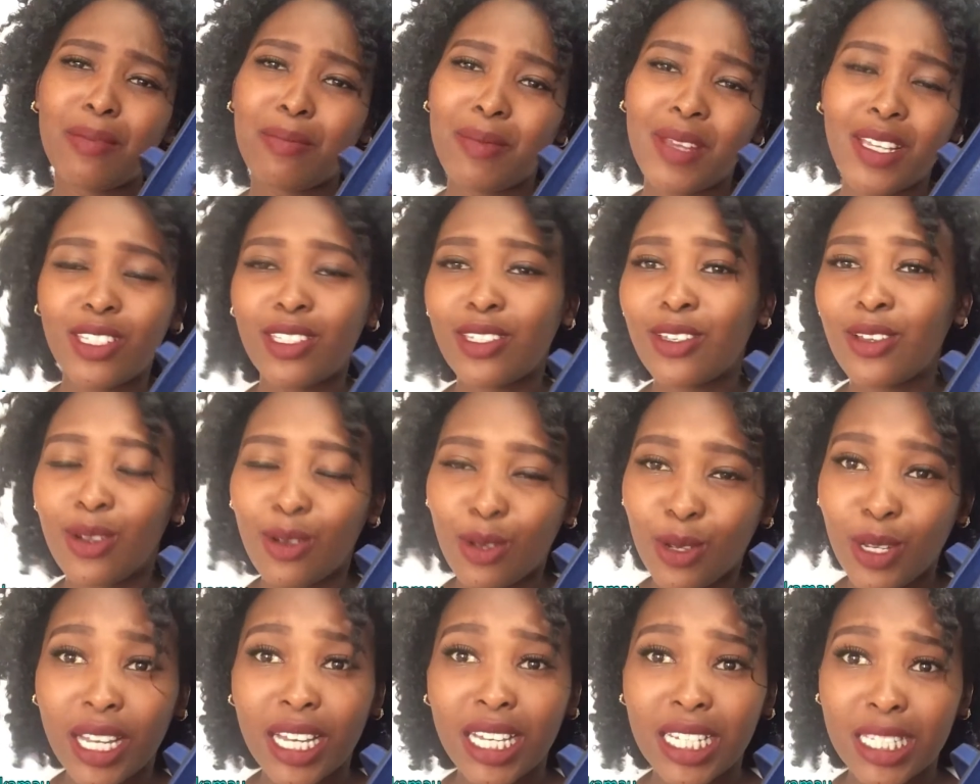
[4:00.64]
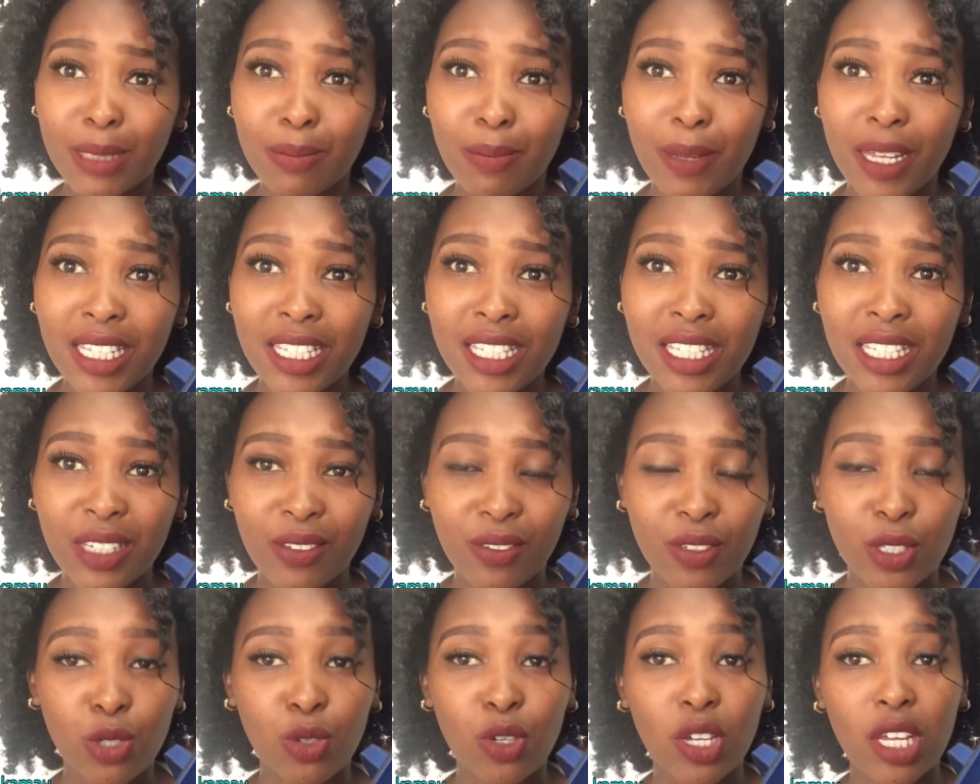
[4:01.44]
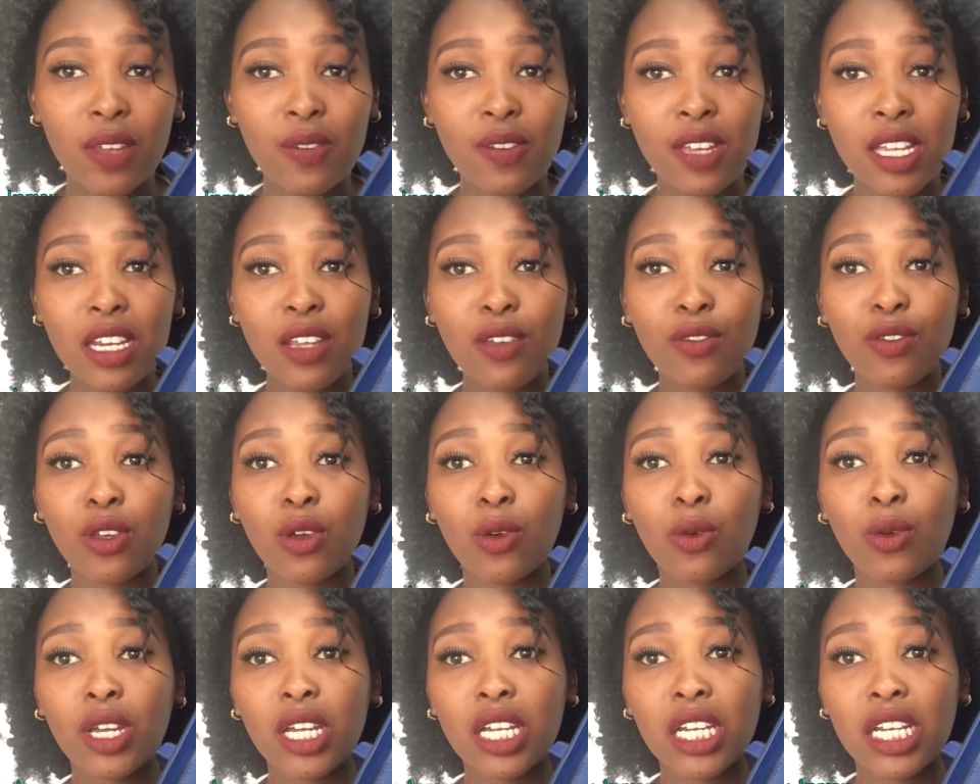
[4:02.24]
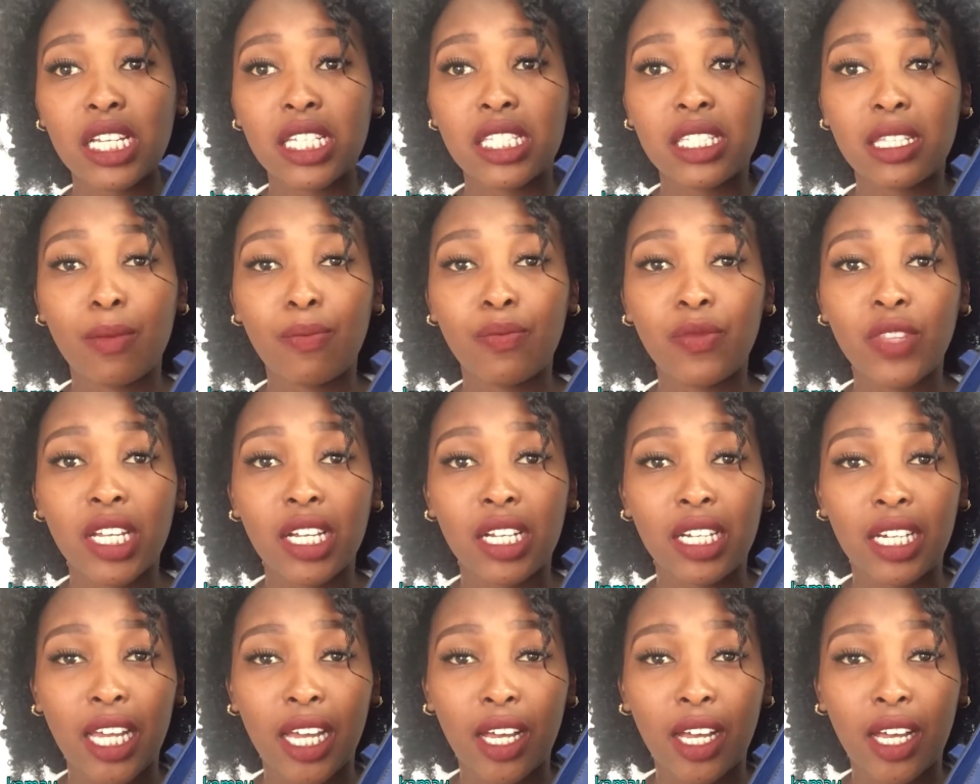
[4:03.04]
it makes you look expensive. So even if you're wearing something